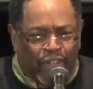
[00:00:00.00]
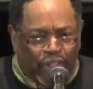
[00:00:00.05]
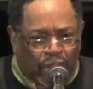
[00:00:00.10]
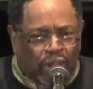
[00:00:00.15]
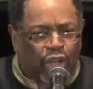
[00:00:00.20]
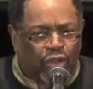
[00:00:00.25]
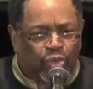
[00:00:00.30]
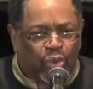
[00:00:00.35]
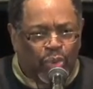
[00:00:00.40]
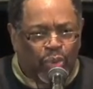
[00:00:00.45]
This
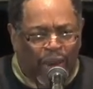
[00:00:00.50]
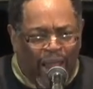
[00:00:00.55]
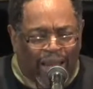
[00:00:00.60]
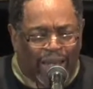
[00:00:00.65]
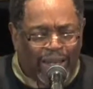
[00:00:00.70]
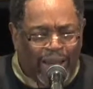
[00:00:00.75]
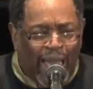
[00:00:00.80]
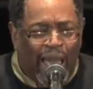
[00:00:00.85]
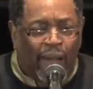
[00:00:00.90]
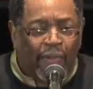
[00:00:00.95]
country
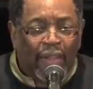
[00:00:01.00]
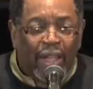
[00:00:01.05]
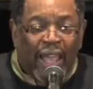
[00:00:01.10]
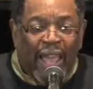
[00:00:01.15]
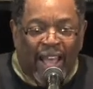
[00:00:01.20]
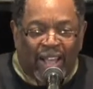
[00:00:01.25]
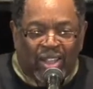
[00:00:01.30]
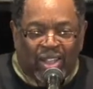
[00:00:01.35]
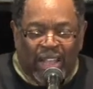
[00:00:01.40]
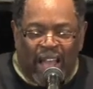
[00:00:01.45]
right now
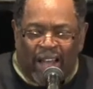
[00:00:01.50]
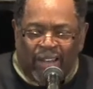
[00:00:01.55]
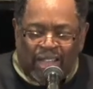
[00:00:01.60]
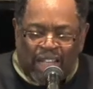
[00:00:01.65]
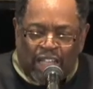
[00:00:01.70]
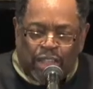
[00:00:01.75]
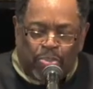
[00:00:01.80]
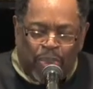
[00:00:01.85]
has got to,